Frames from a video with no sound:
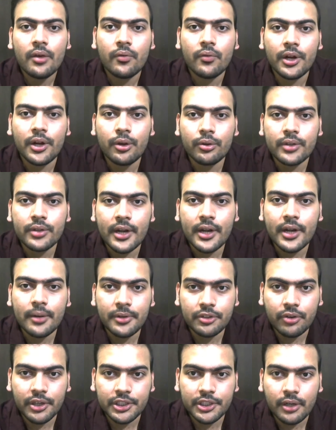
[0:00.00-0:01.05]
Windows
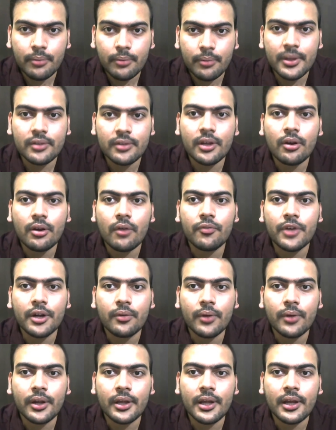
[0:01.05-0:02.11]
administration, basic of
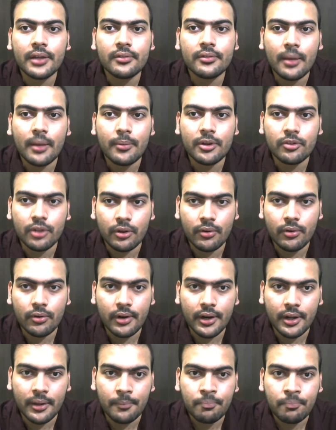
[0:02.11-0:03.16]
networking and cyber
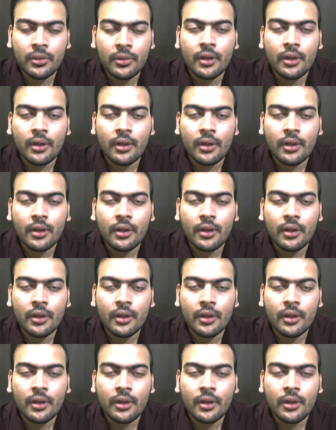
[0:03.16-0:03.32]
security.